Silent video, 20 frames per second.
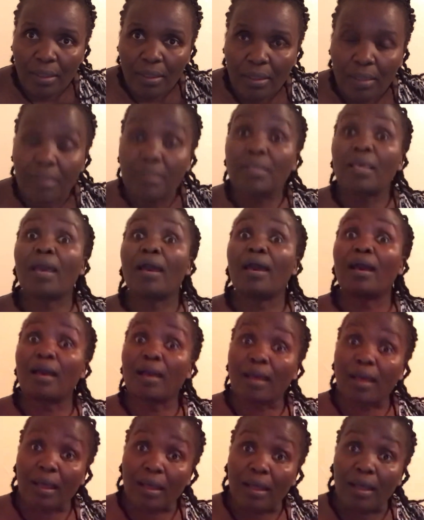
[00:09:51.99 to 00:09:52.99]

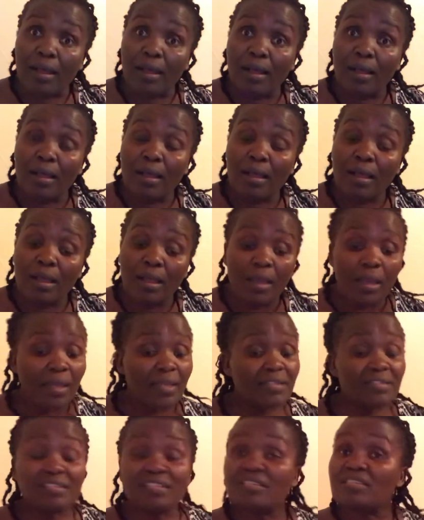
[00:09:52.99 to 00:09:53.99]
Yeah,
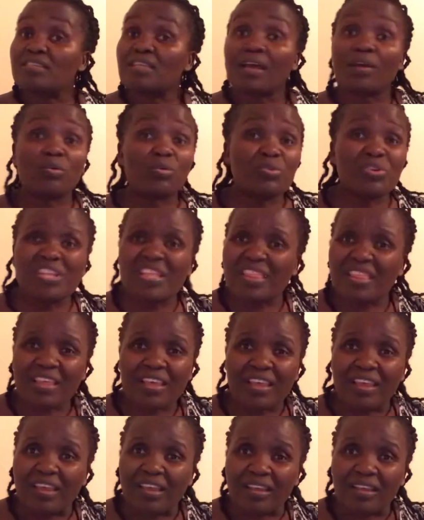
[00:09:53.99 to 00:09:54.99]
it is a good
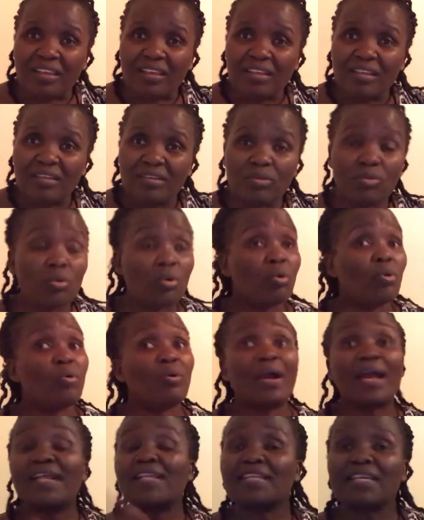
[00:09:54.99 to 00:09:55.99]
thing. Go
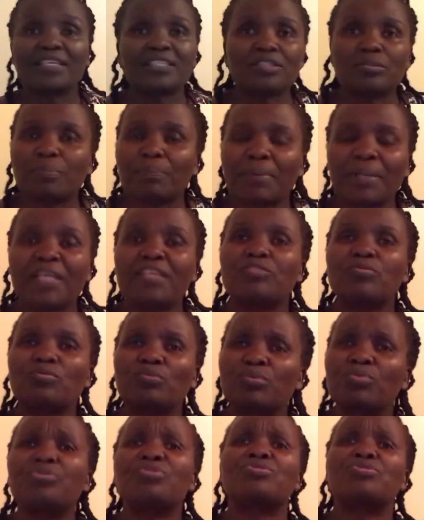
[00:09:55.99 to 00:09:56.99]
and express
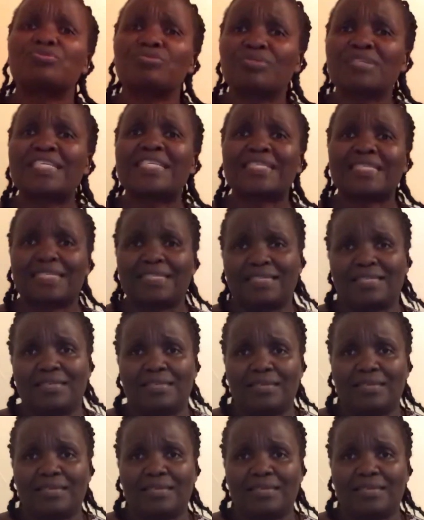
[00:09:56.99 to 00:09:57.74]
what you need.